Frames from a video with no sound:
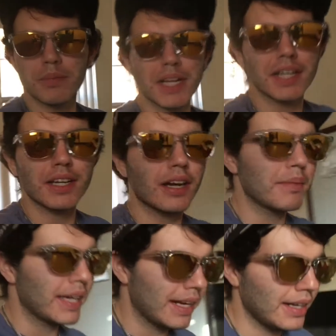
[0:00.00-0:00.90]
right now. I
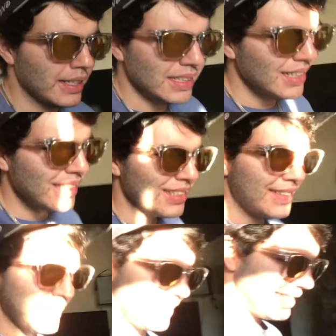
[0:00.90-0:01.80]
mean,
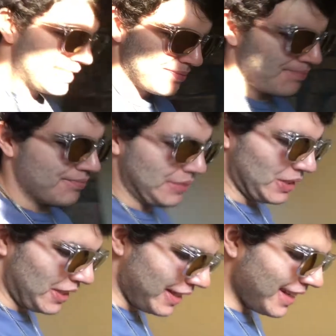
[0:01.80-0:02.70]
it's just,
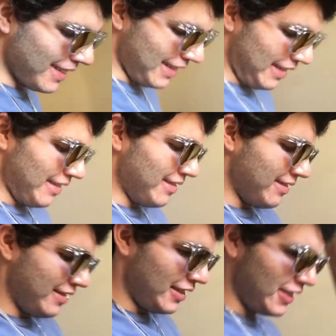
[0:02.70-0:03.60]
there's nothing.
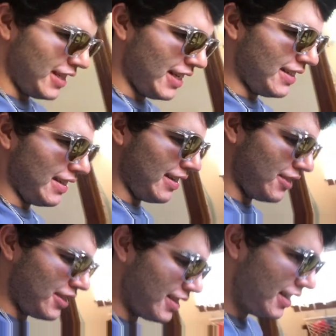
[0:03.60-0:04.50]
There's nothing. I
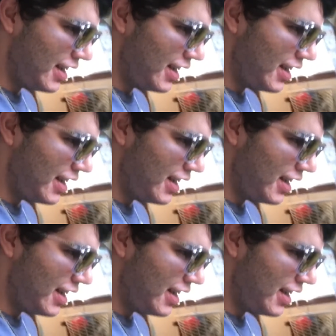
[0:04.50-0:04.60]
just